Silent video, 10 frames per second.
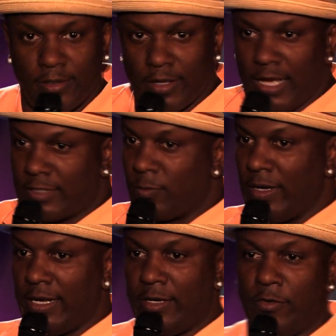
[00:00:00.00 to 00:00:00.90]
I swear
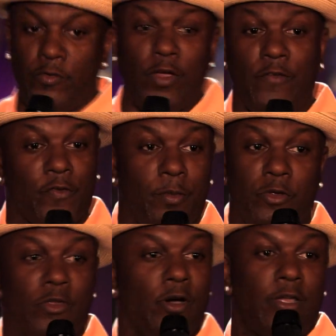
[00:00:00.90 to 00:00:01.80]
they do. If you ain't from New
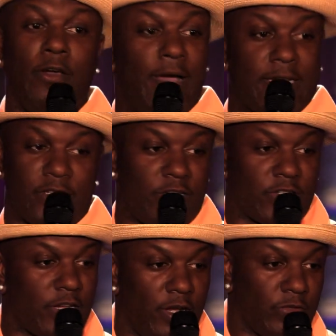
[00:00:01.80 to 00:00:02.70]
York, your ass is
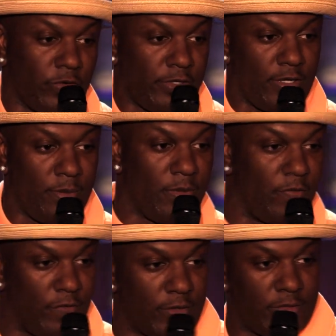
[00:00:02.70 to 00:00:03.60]
just country to them
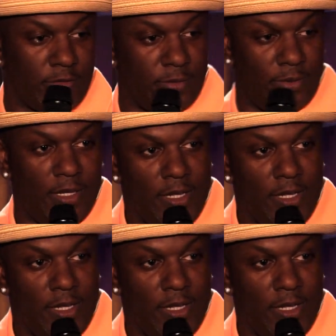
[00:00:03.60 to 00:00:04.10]
motherfuckers.